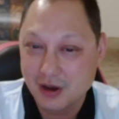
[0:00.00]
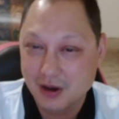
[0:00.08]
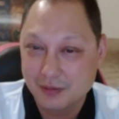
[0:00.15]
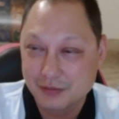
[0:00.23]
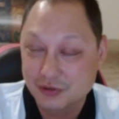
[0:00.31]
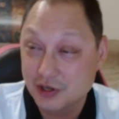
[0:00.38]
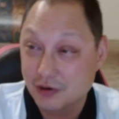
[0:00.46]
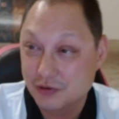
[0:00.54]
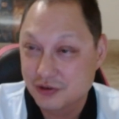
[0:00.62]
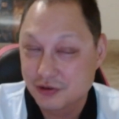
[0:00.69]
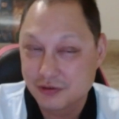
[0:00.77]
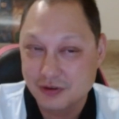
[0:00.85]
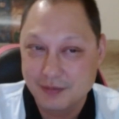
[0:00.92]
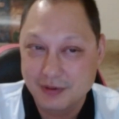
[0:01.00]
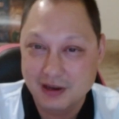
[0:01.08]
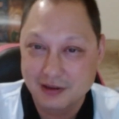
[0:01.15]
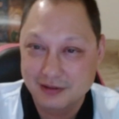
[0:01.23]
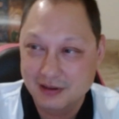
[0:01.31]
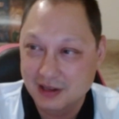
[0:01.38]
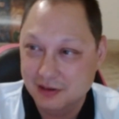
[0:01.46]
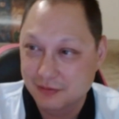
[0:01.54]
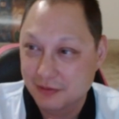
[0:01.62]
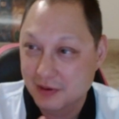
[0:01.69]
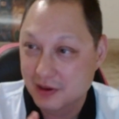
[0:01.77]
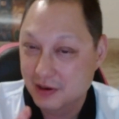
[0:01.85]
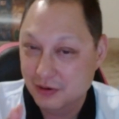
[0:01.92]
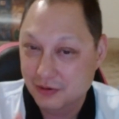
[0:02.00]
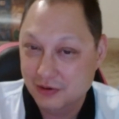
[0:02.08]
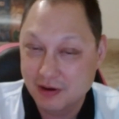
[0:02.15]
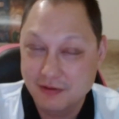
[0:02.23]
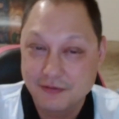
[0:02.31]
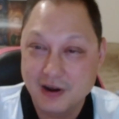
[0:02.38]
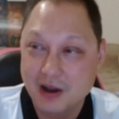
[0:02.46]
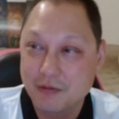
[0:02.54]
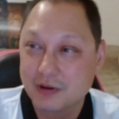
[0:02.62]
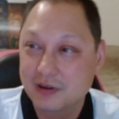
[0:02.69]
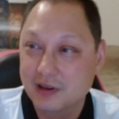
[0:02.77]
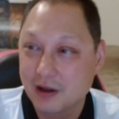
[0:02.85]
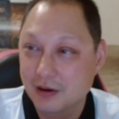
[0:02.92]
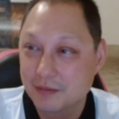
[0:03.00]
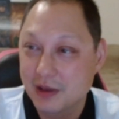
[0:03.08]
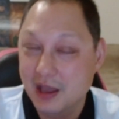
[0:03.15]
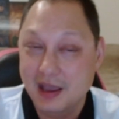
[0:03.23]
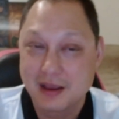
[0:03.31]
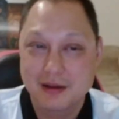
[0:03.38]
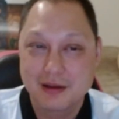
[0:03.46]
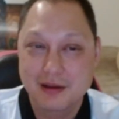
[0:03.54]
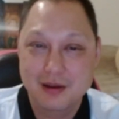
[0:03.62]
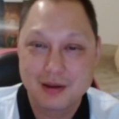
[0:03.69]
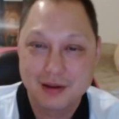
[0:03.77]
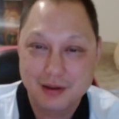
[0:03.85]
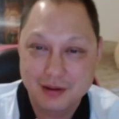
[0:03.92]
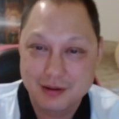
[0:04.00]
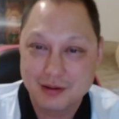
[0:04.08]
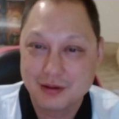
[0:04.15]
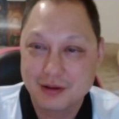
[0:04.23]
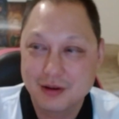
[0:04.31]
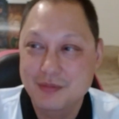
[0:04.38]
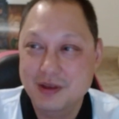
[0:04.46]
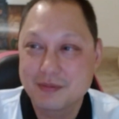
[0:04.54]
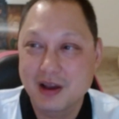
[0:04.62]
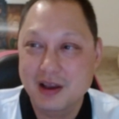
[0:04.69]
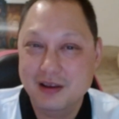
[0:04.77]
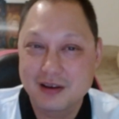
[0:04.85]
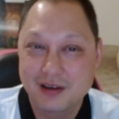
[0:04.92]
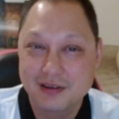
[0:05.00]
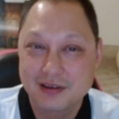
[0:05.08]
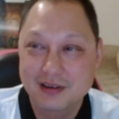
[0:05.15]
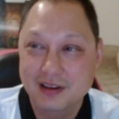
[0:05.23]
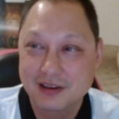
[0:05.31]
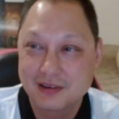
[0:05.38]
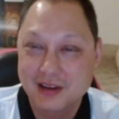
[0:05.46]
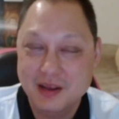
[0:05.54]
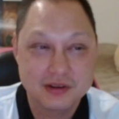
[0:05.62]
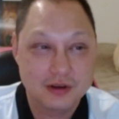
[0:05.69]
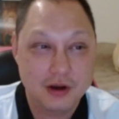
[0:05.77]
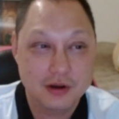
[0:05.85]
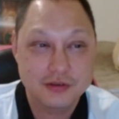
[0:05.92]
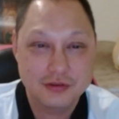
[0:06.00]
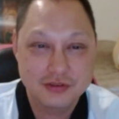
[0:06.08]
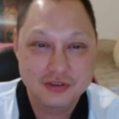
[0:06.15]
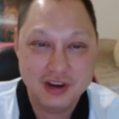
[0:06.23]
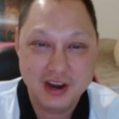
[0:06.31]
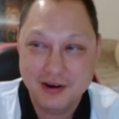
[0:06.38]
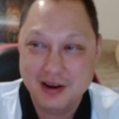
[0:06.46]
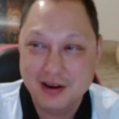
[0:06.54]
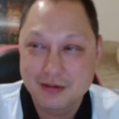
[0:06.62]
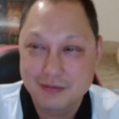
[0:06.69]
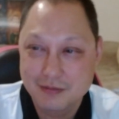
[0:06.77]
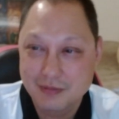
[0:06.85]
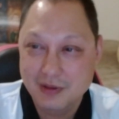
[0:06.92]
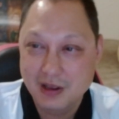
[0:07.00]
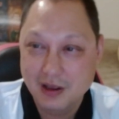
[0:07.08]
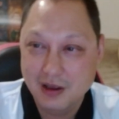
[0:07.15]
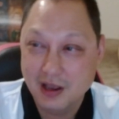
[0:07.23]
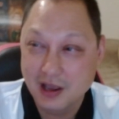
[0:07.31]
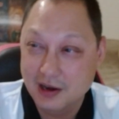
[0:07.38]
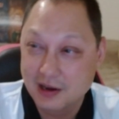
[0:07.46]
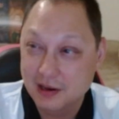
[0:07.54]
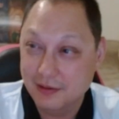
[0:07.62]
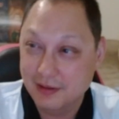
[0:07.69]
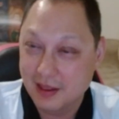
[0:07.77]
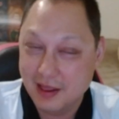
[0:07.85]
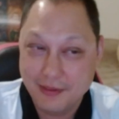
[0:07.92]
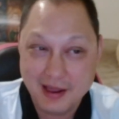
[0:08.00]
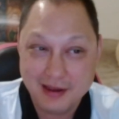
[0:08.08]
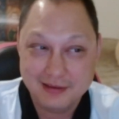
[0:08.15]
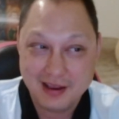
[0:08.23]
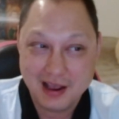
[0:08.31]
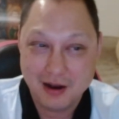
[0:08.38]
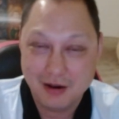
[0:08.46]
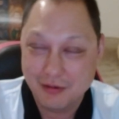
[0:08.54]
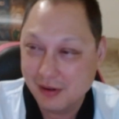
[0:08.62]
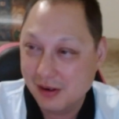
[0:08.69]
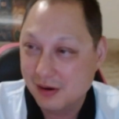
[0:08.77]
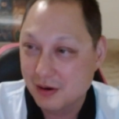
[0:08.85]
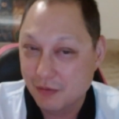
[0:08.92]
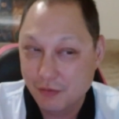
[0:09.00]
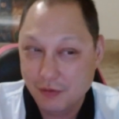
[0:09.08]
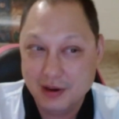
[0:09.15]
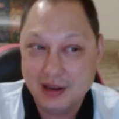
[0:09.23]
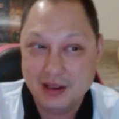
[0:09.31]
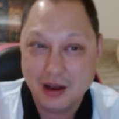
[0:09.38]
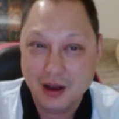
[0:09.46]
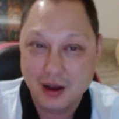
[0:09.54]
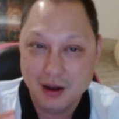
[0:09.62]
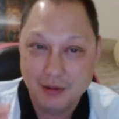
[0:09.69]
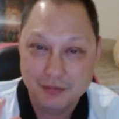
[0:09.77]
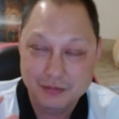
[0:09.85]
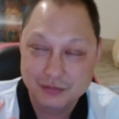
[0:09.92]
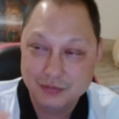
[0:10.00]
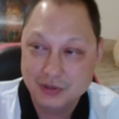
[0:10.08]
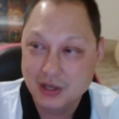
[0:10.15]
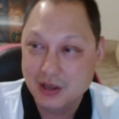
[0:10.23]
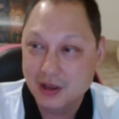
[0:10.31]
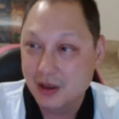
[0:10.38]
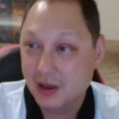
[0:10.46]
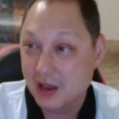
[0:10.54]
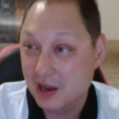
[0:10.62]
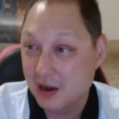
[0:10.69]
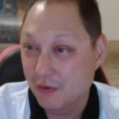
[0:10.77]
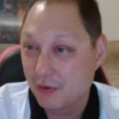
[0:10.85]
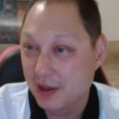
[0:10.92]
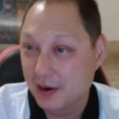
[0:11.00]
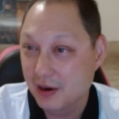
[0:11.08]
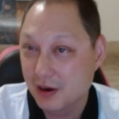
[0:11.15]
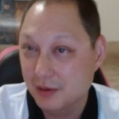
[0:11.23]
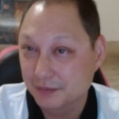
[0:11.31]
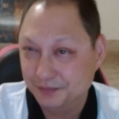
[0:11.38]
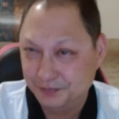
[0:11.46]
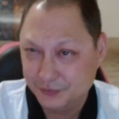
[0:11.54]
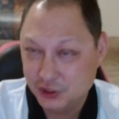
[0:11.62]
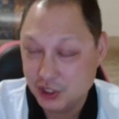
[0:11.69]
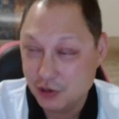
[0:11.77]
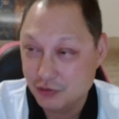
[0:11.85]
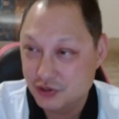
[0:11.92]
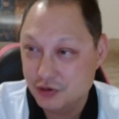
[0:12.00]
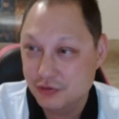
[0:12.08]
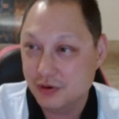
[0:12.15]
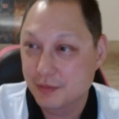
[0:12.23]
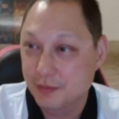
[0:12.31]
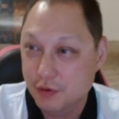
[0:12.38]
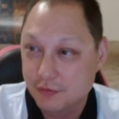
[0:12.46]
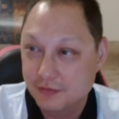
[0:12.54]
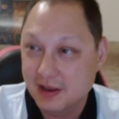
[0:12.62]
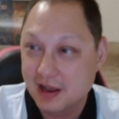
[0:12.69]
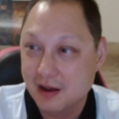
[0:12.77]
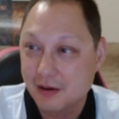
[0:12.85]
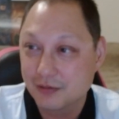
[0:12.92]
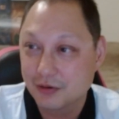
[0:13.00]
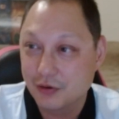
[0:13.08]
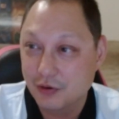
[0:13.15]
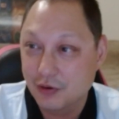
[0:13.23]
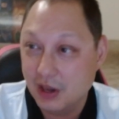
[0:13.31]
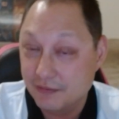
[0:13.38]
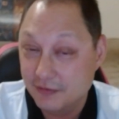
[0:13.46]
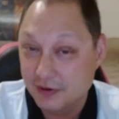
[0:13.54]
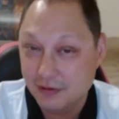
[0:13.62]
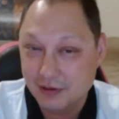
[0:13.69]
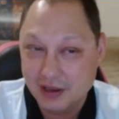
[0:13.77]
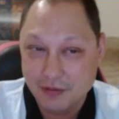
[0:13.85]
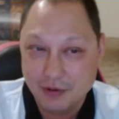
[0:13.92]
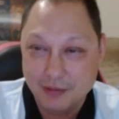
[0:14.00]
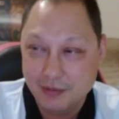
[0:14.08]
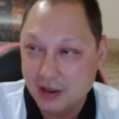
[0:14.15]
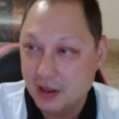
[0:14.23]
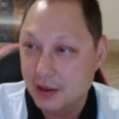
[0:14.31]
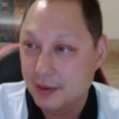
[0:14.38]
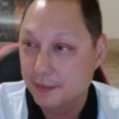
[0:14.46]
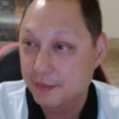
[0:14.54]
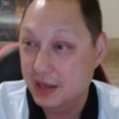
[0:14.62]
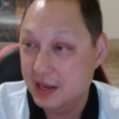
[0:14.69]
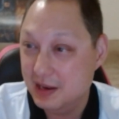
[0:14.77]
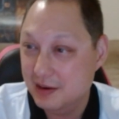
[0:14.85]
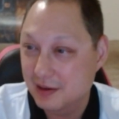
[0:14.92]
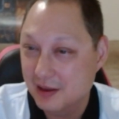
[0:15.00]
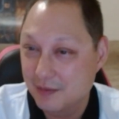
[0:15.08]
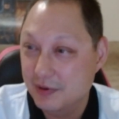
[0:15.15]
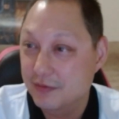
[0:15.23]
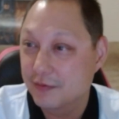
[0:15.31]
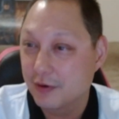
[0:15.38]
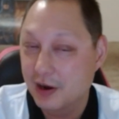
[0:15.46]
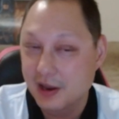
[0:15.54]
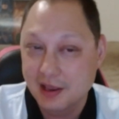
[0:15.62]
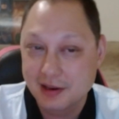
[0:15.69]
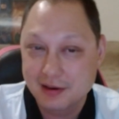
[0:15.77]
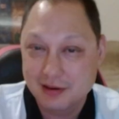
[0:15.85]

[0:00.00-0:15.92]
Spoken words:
Joe Shuster, because his Jerry Fine would tell him, "Hey, go meet my cousin. His name is also Jerry," and that's how when he how when Joe Shuster moved down to Glenville, he would meet and befriend